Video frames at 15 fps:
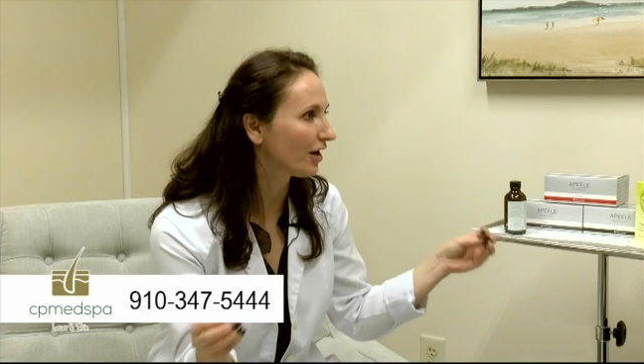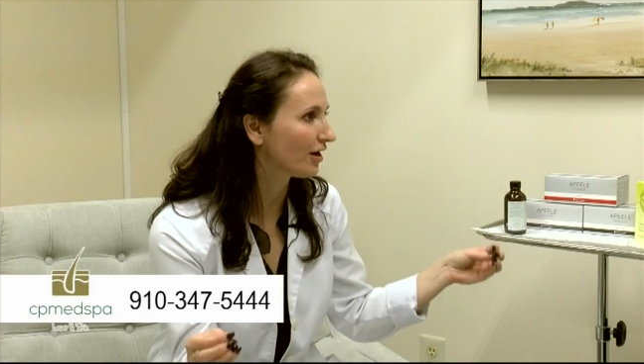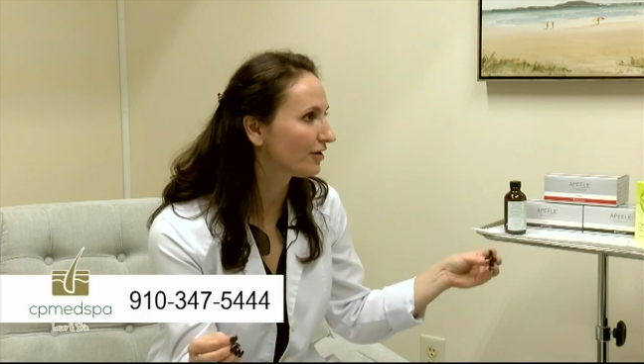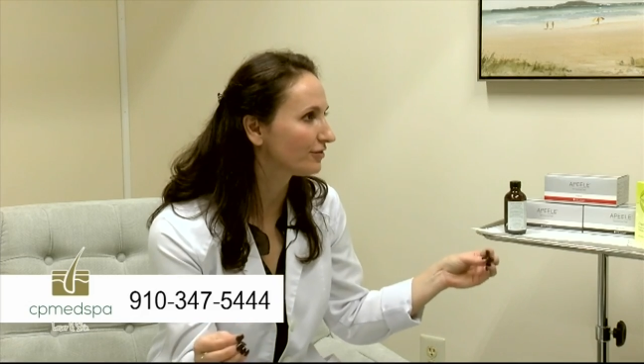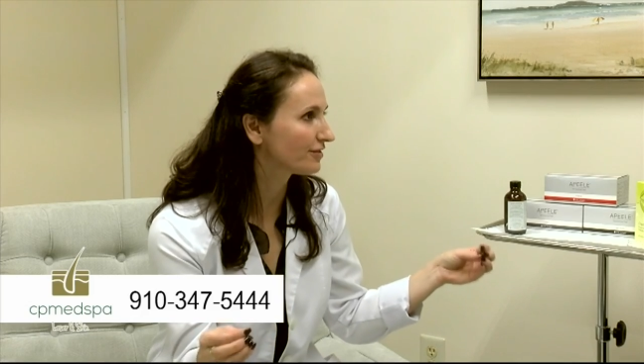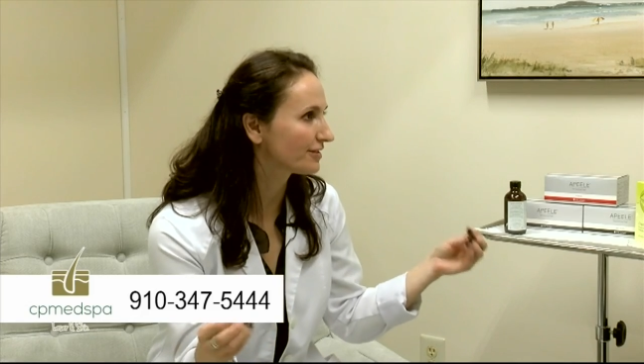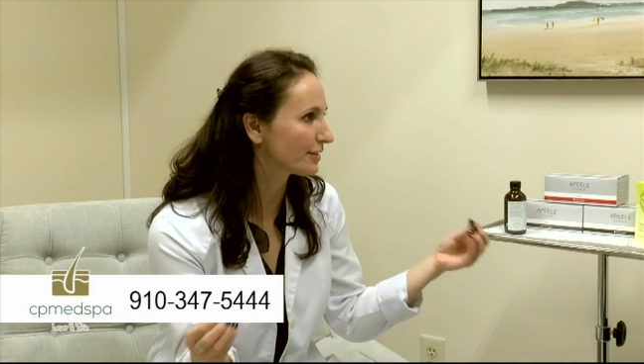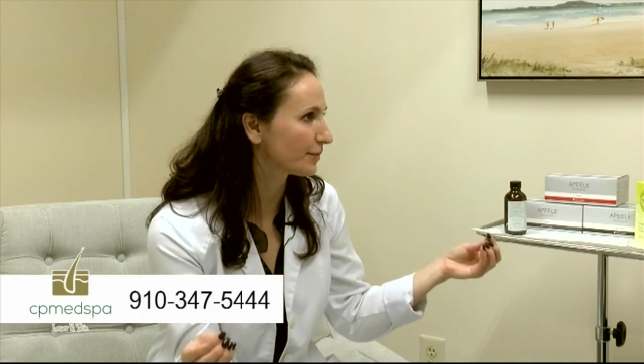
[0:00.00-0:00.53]

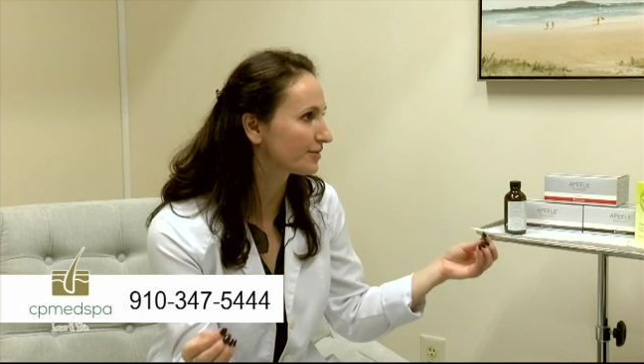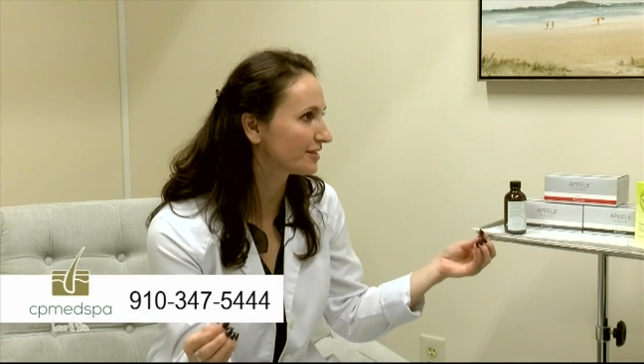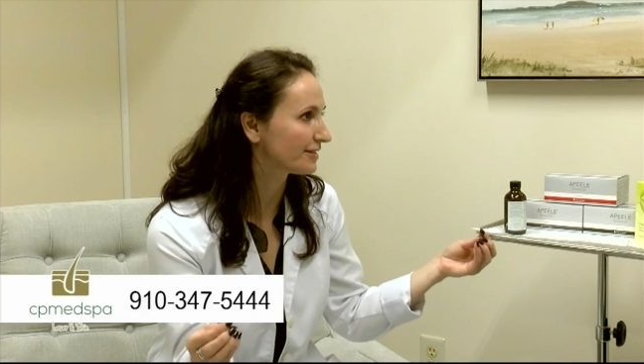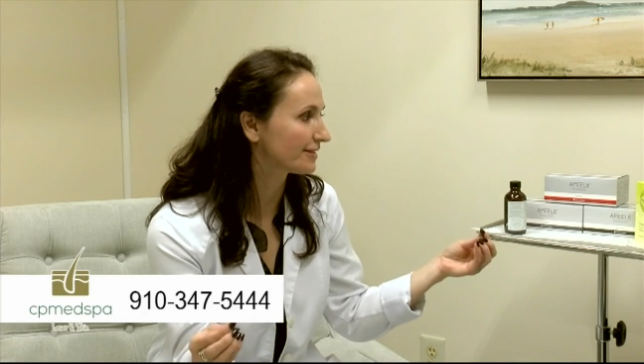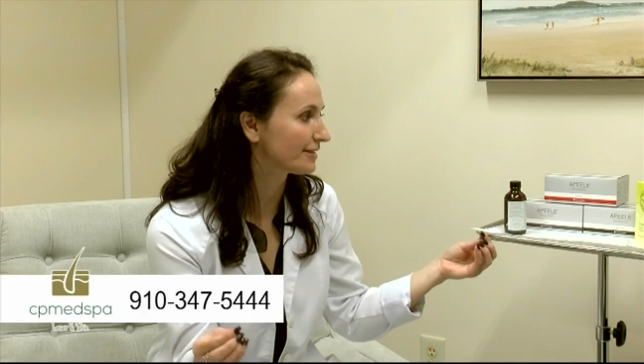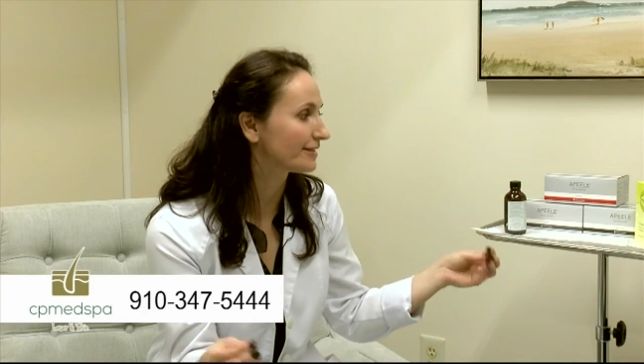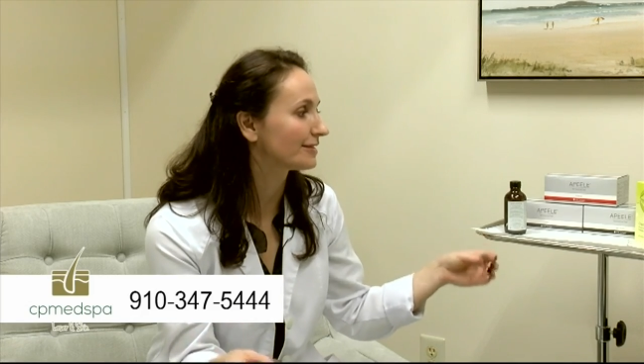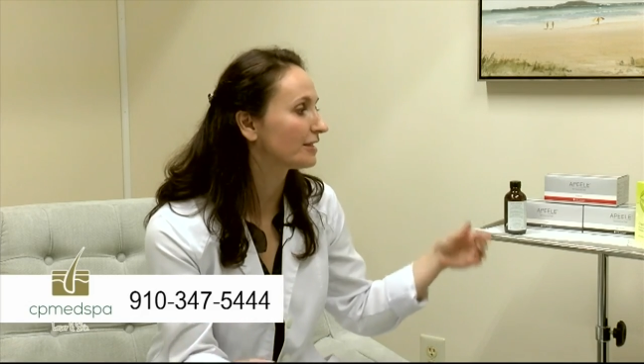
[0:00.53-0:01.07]
of
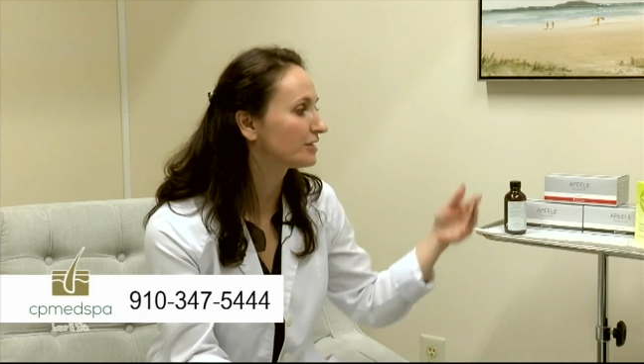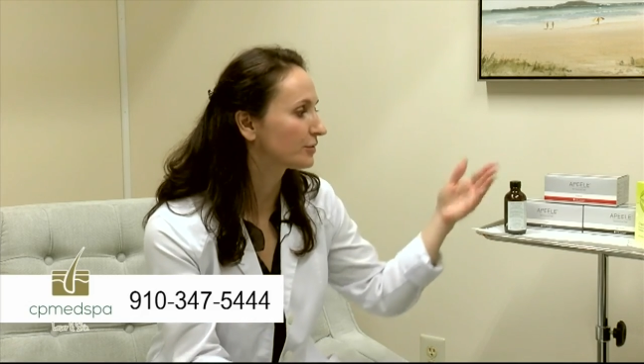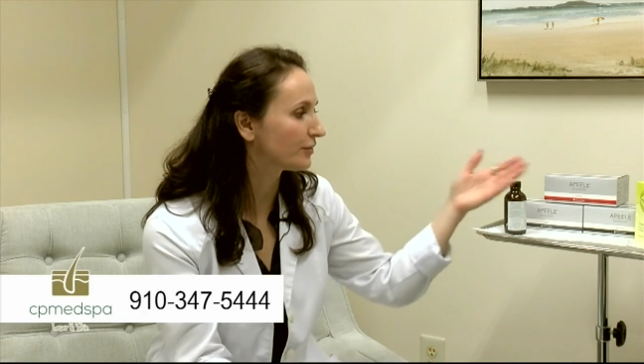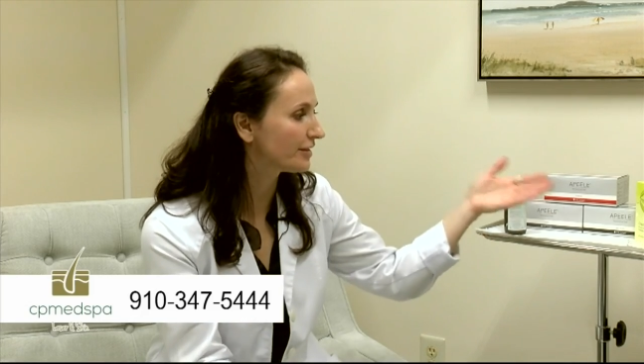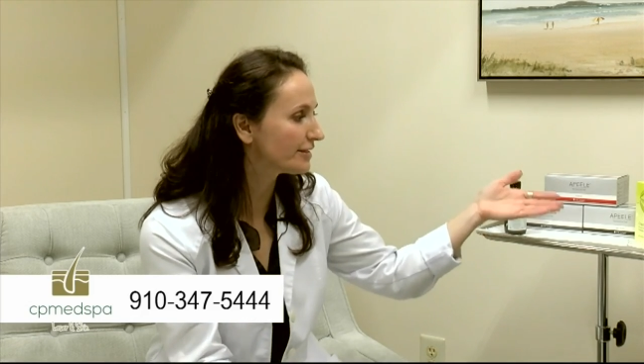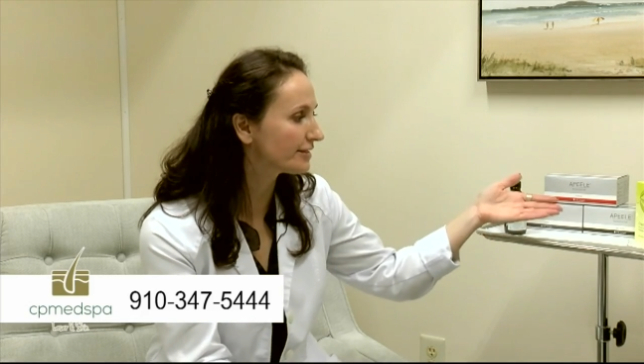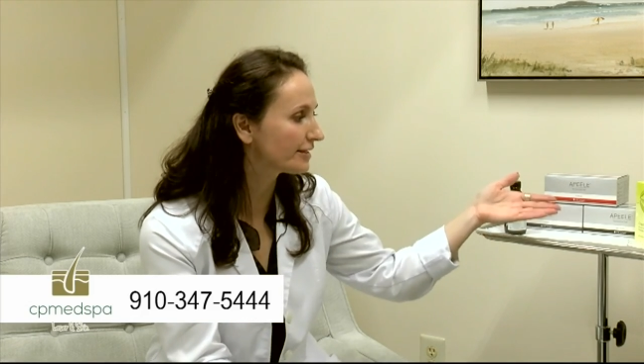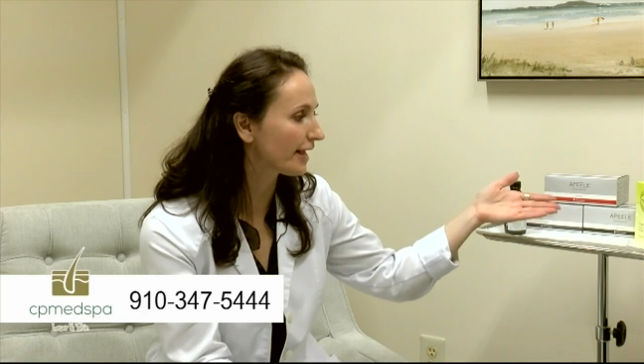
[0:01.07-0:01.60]
substances. So
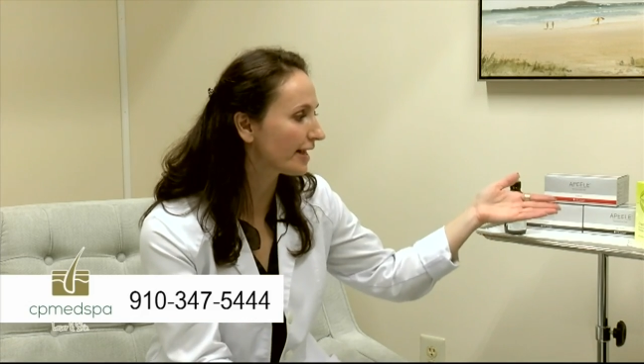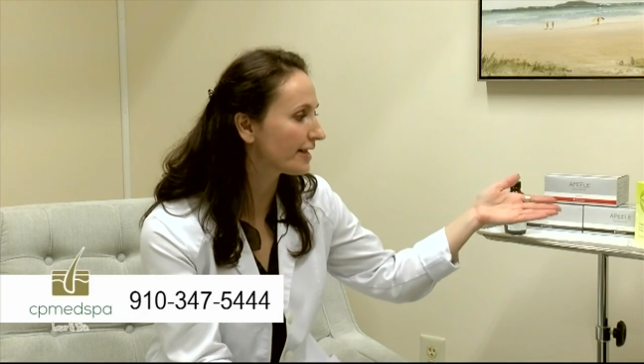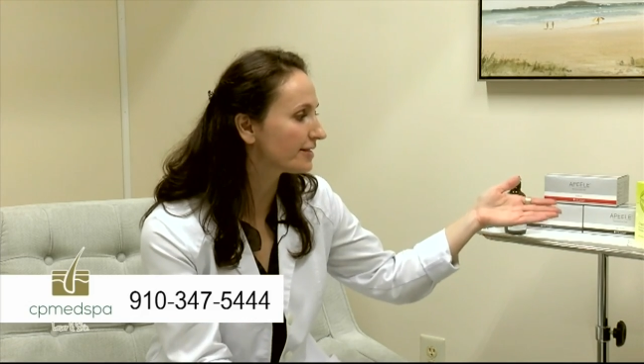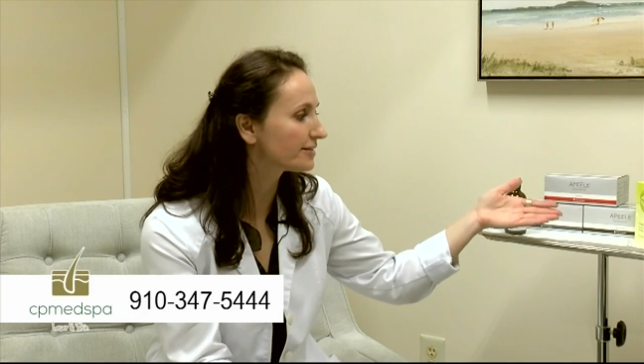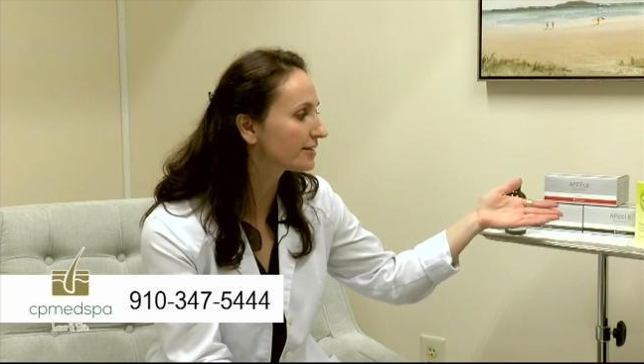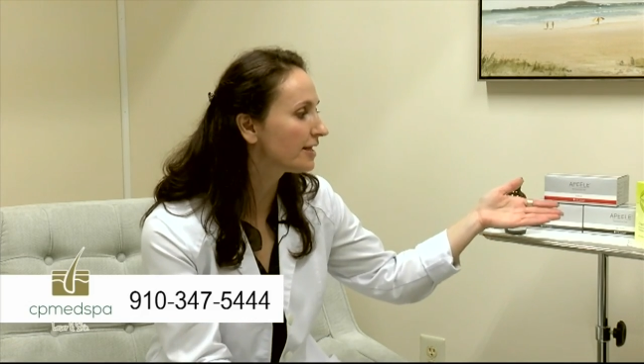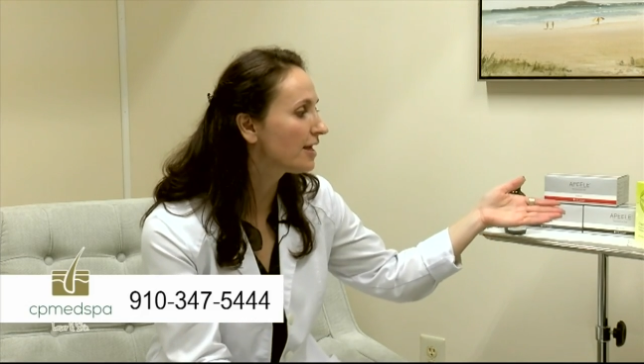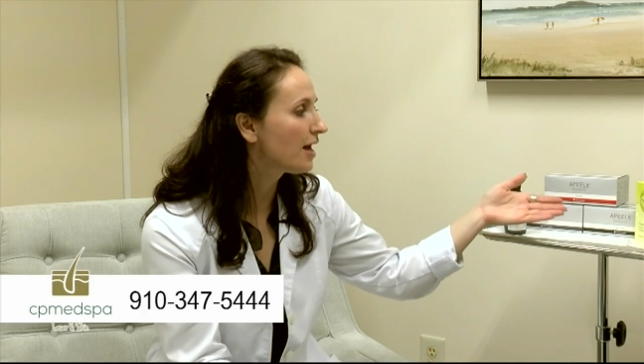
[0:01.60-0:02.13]
in this
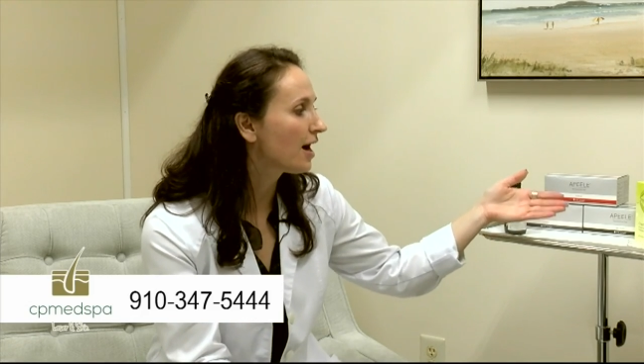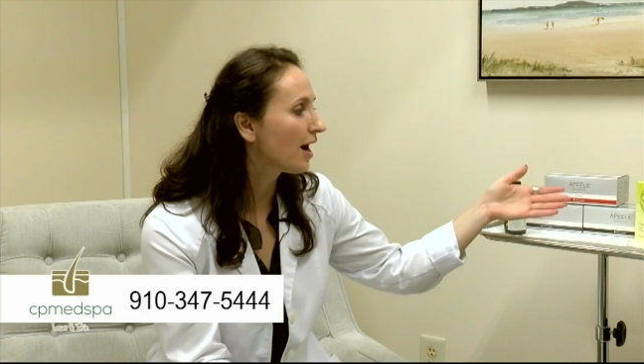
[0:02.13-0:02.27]
case,